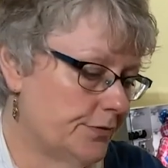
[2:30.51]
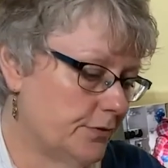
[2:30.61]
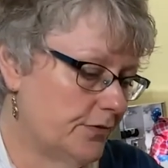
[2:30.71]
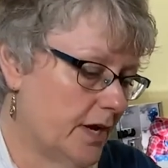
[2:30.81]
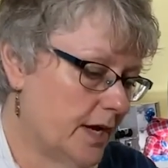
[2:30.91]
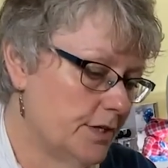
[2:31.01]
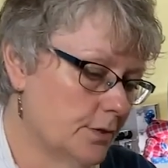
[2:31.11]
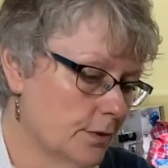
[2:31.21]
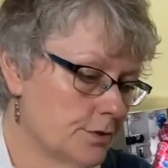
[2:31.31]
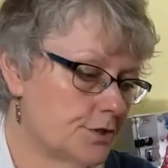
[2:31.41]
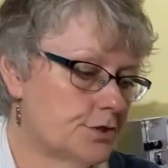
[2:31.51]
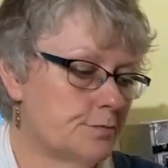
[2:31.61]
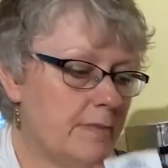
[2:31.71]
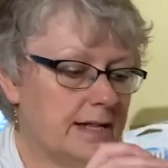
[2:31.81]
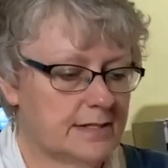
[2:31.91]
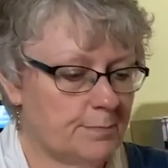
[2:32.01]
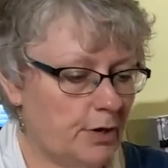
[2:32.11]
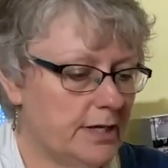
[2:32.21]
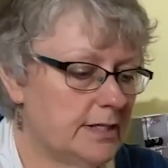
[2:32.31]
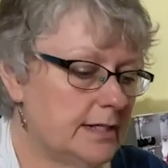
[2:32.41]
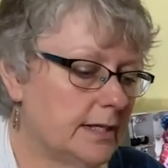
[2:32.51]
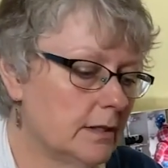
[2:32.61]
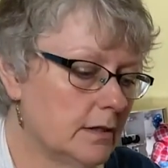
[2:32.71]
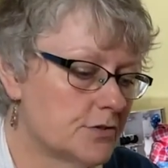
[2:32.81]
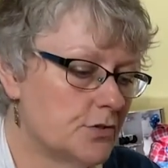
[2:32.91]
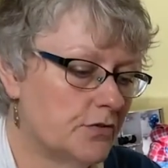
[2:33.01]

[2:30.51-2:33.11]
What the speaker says: you've got your Schmetz branded needles,